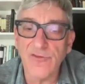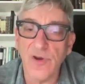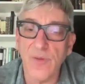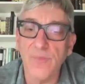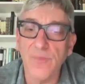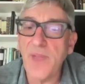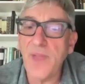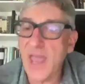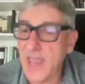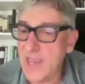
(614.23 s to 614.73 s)

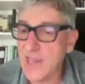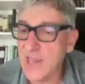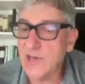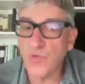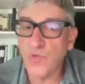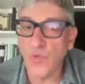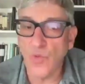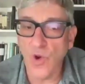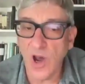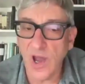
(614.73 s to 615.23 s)
from
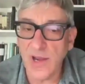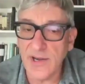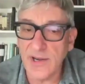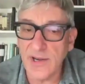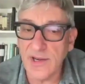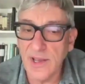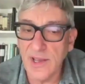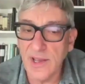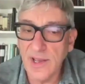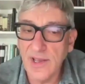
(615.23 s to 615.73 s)
page
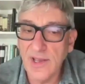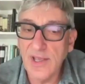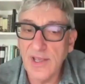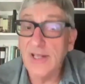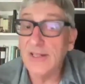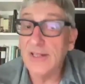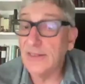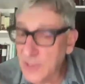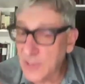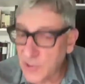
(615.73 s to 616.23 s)
one,
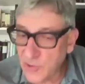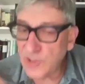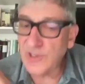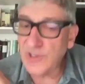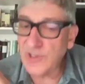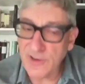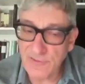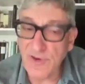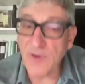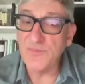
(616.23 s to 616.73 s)

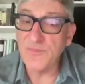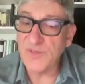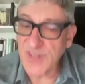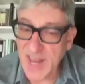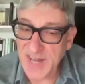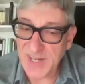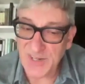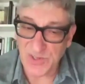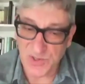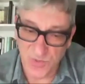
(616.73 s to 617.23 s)
literally from
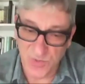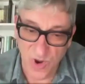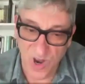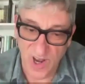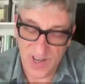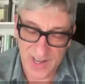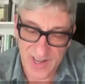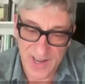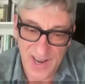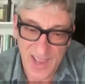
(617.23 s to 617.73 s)
sentence one,